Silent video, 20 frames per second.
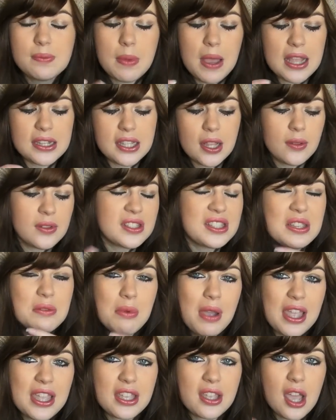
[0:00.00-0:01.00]
but I don't see
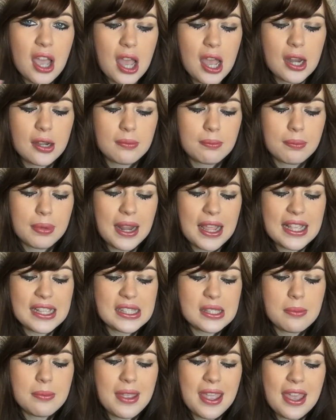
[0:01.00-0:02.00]
why you can't
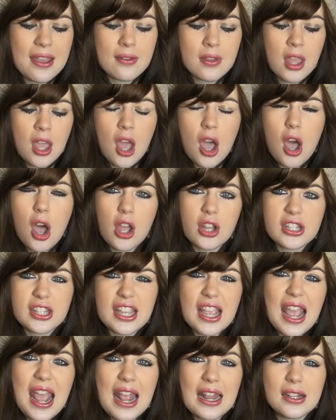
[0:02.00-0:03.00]
place a bit on
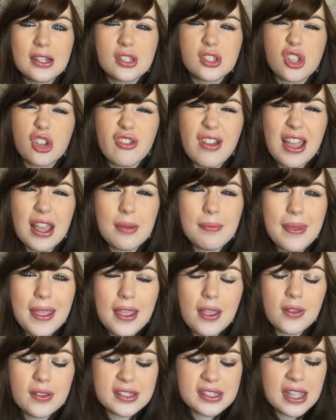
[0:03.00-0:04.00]
your hands or
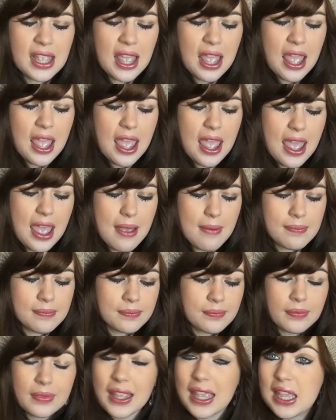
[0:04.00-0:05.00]
elbows
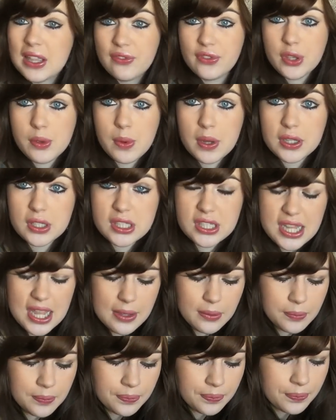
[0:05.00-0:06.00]
if you want to.